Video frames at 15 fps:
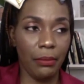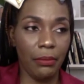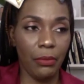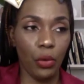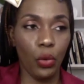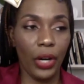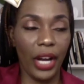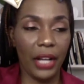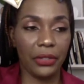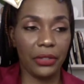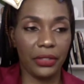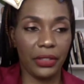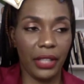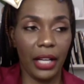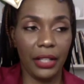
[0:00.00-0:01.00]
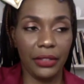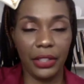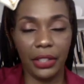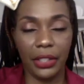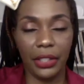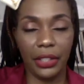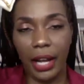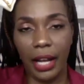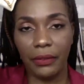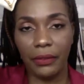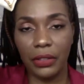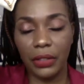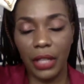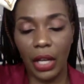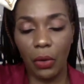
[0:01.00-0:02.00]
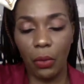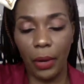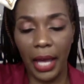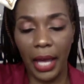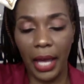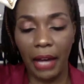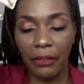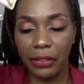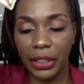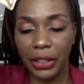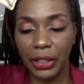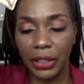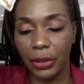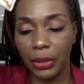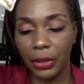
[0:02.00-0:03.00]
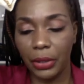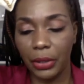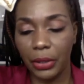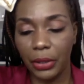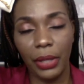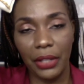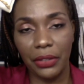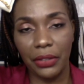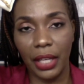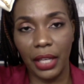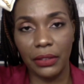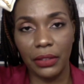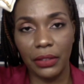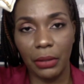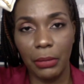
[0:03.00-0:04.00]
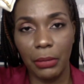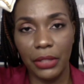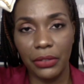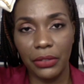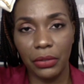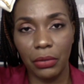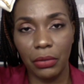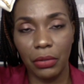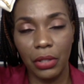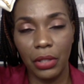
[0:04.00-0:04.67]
or exercise their craft the same way an athlete would continue to exercise their muscle?